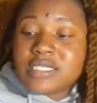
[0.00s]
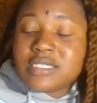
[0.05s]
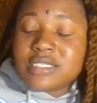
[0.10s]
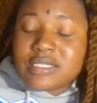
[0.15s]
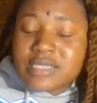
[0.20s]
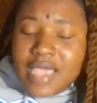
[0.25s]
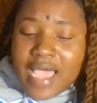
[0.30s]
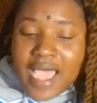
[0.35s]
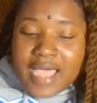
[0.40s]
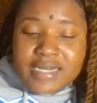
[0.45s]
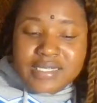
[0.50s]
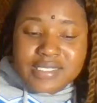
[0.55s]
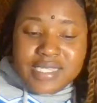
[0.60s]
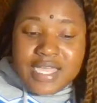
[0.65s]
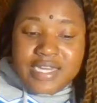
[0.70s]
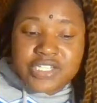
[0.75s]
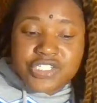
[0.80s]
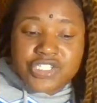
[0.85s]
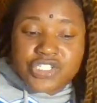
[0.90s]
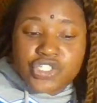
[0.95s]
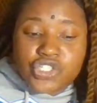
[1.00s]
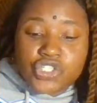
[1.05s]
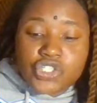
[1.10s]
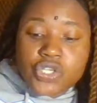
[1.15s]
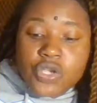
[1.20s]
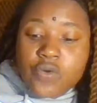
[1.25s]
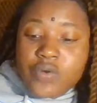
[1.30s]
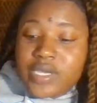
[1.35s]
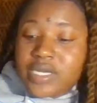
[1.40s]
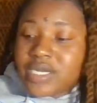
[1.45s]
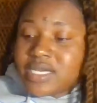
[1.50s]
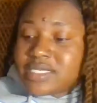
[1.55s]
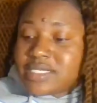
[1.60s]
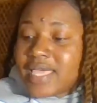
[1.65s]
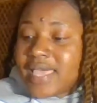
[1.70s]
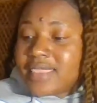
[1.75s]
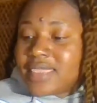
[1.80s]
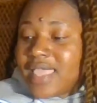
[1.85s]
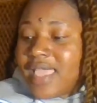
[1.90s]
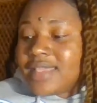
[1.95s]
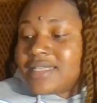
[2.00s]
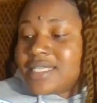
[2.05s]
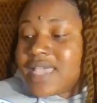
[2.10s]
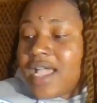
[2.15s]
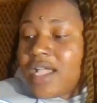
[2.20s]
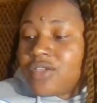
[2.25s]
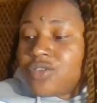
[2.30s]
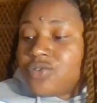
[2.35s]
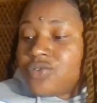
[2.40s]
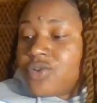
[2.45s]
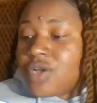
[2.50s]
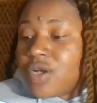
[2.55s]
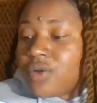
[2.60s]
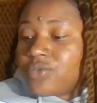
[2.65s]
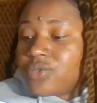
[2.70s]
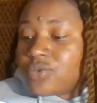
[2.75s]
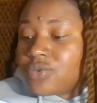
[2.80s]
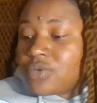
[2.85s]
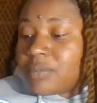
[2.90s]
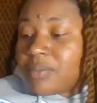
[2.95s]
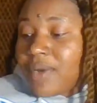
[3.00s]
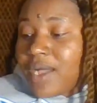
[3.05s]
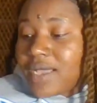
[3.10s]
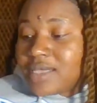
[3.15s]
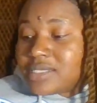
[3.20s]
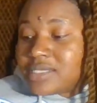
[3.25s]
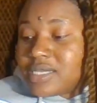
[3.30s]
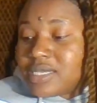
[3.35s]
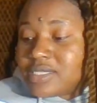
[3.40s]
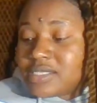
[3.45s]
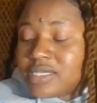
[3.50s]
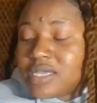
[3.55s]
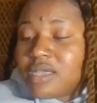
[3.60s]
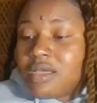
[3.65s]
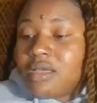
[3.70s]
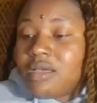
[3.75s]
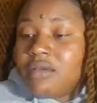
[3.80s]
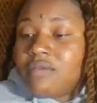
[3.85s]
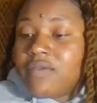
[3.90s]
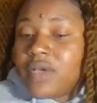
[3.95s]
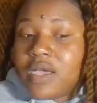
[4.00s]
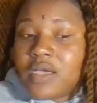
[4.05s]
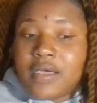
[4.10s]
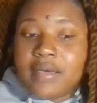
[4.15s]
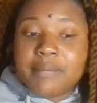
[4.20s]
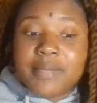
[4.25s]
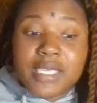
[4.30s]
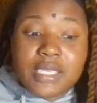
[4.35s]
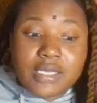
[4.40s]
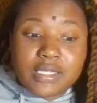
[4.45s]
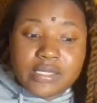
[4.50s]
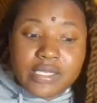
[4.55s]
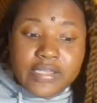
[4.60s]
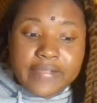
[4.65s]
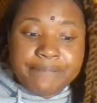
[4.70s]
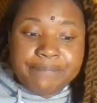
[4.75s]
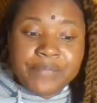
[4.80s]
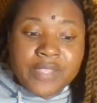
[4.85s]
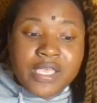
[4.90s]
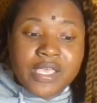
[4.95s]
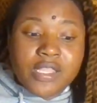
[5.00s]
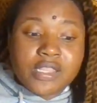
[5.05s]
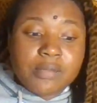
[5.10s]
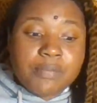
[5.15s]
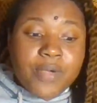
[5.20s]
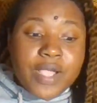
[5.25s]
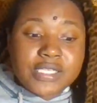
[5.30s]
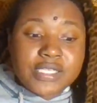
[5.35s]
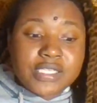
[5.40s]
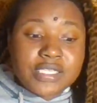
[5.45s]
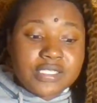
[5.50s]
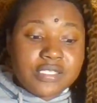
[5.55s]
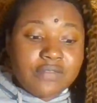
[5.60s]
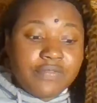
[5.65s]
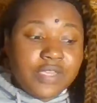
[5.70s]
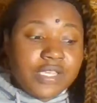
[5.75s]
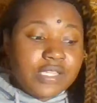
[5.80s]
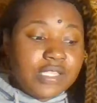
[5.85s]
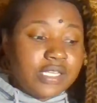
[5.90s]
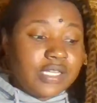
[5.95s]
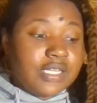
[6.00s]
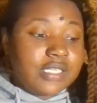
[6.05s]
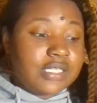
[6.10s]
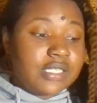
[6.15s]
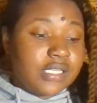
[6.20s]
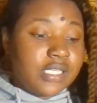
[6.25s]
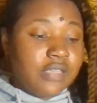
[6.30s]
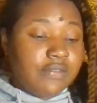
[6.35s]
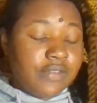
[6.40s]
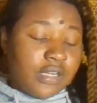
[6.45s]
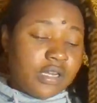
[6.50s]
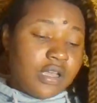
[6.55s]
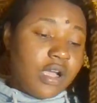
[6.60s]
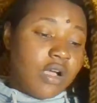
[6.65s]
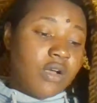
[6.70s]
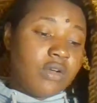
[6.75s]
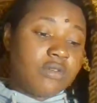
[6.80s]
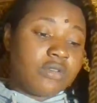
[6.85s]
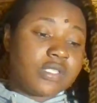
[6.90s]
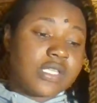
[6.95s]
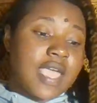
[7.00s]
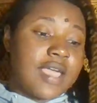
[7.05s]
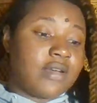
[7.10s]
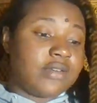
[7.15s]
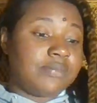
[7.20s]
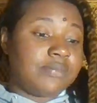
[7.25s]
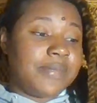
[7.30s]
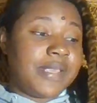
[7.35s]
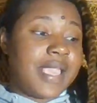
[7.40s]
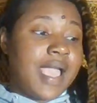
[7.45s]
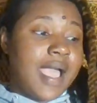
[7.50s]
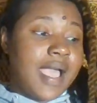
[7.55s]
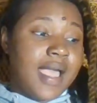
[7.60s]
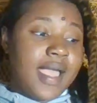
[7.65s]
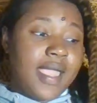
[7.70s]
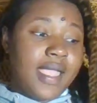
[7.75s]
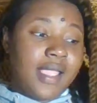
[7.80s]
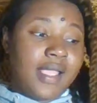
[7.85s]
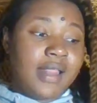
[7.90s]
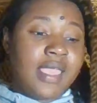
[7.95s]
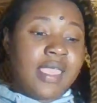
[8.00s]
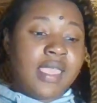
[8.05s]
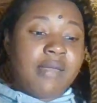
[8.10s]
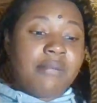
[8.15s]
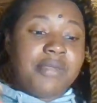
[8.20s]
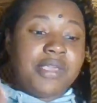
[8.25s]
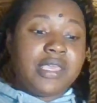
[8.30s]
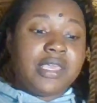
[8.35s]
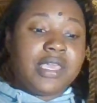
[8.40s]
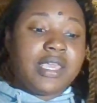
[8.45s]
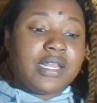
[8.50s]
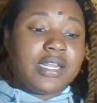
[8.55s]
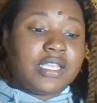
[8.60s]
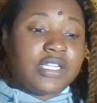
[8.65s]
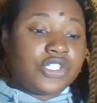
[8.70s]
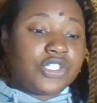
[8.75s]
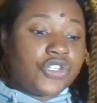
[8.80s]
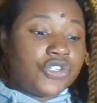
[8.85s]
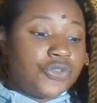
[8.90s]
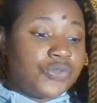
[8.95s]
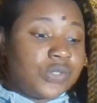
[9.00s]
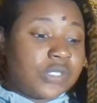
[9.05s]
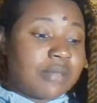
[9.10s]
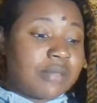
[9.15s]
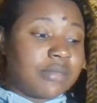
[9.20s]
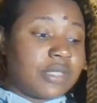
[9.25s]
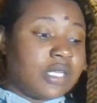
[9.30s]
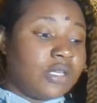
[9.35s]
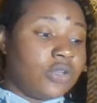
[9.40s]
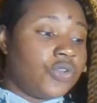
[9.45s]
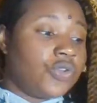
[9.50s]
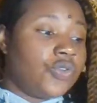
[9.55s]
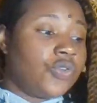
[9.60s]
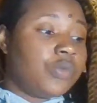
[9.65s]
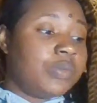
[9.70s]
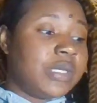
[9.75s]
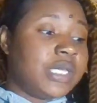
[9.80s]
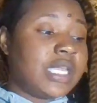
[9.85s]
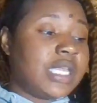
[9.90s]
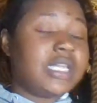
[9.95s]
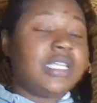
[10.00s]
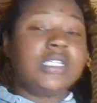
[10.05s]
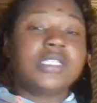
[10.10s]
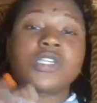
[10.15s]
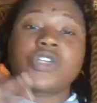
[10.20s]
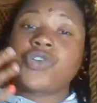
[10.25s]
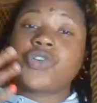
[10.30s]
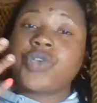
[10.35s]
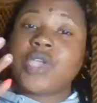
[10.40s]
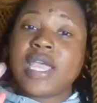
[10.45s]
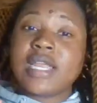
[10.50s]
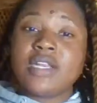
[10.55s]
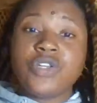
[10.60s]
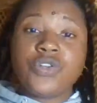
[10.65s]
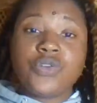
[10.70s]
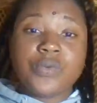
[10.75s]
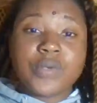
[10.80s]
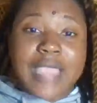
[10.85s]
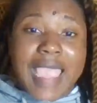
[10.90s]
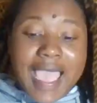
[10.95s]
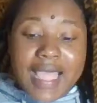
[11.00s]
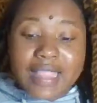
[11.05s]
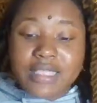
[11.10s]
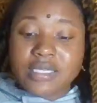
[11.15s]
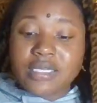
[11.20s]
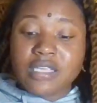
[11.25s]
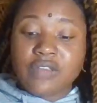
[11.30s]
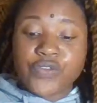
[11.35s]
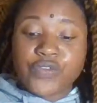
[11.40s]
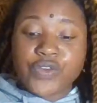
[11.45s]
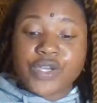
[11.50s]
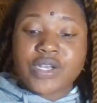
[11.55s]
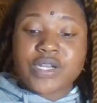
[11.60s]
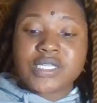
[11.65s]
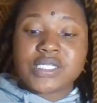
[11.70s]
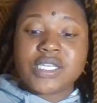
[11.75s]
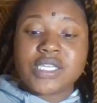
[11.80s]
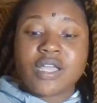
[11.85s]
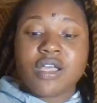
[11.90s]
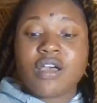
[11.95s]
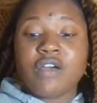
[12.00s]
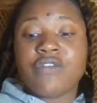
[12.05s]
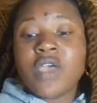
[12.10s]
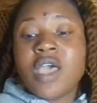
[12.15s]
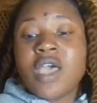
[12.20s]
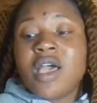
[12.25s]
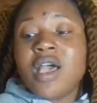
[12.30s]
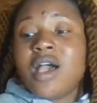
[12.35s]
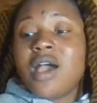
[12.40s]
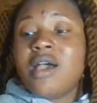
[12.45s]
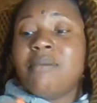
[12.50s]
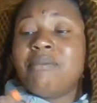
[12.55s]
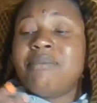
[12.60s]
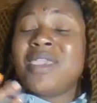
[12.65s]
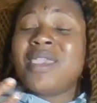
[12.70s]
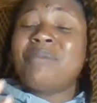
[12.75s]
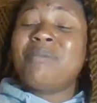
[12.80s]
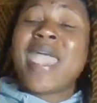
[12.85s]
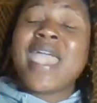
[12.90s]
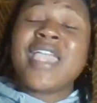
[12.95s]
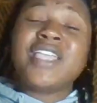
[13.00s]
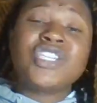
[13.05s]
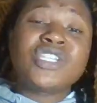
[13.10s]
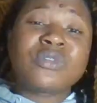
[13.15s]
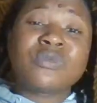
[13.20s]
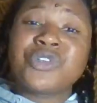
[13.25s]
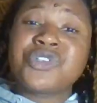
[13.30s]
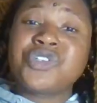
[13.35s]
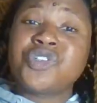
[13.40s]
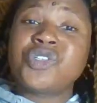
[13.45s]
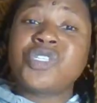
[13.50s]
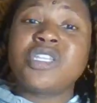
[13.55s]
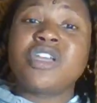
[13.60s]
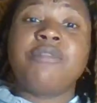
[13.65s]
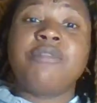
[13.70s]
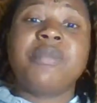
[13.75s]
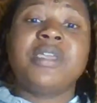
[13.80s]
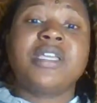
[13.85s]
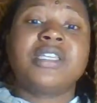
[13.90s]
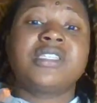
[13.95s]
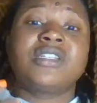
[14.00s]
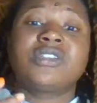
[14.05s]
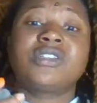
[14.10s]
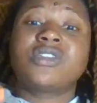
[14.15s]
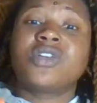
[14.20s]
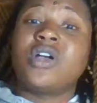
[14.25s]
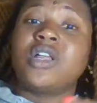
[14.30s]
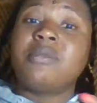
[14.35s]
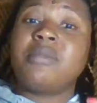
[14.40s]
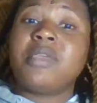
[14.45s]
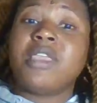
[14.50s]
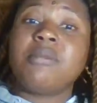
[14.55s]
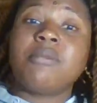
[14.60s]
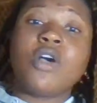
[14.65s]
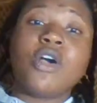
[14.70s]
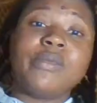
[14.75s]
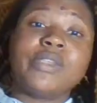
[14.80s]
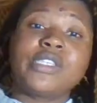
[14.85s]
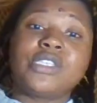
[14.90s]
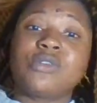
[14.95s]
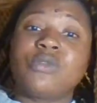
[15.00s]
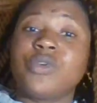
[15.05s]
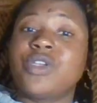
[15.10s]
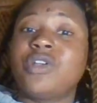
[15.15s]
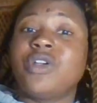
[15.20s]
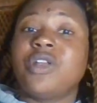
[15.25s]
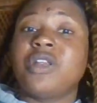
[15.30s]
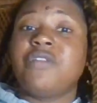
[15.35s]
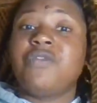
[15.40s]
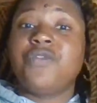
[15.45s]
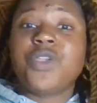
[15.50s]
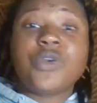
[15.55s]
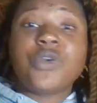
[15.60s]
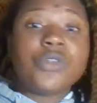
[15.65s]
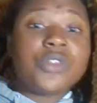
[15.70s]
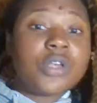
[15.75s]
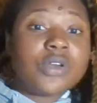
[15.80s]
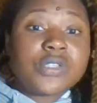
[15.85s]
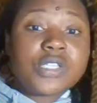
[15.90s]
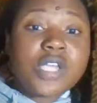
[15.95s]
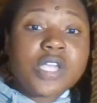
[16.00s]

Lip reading: God is kind of just showing us like that's how you go through the process of healing. The process of healing is leaving the old cycles behind, beginning to do something new, beginning to create a new reality for yourself, being patient with yourself, because there's going to be moments where you're going to feel those